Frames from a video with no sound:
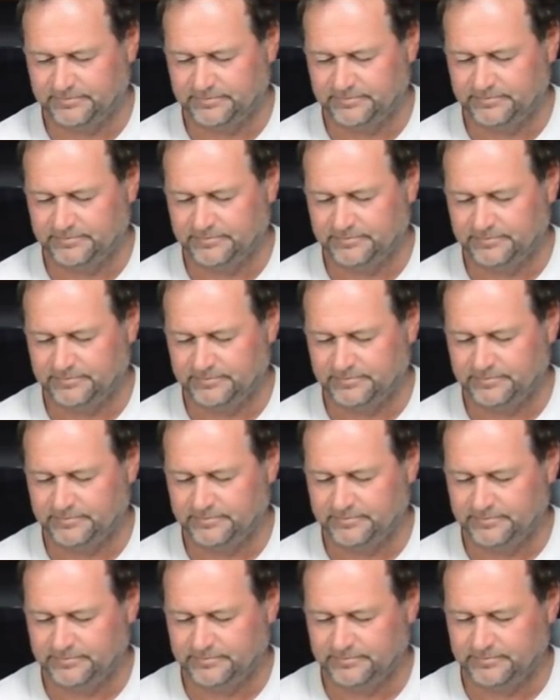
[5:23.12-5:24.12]

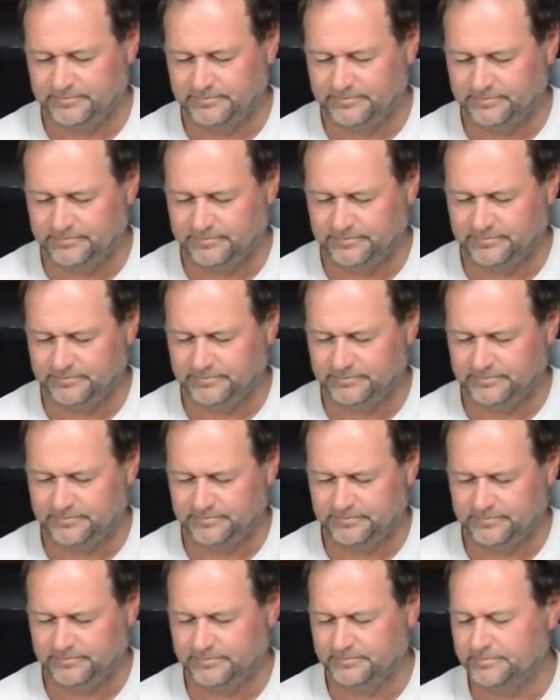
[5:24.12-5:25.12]

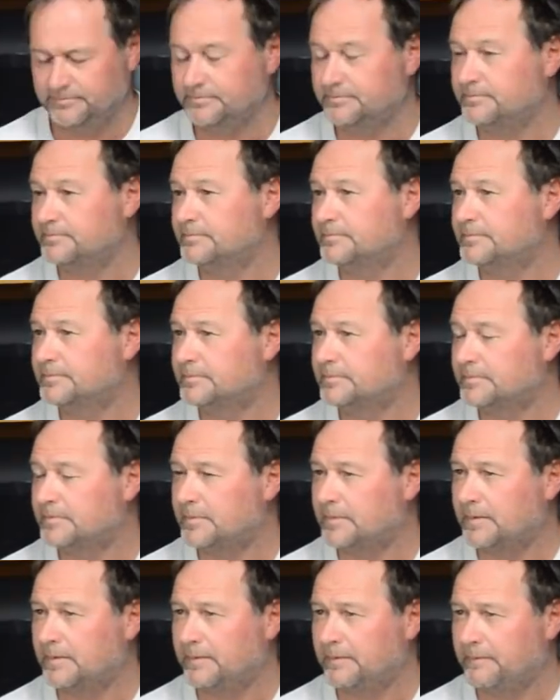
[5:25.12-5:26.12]

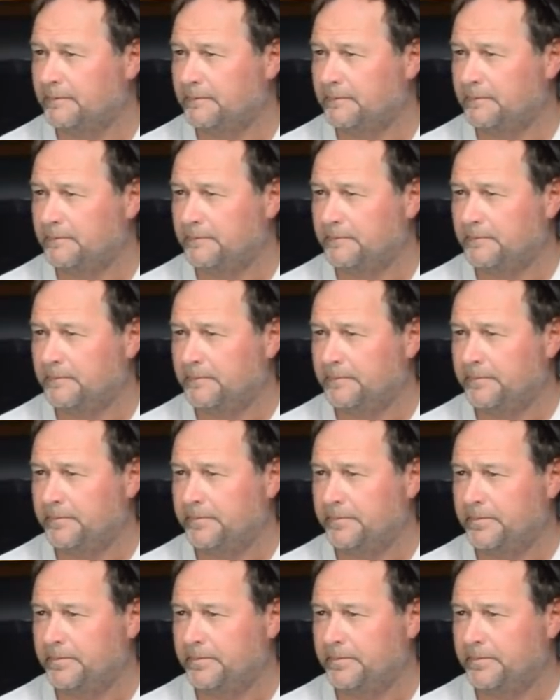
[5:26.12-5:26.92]
The person shown says nothing.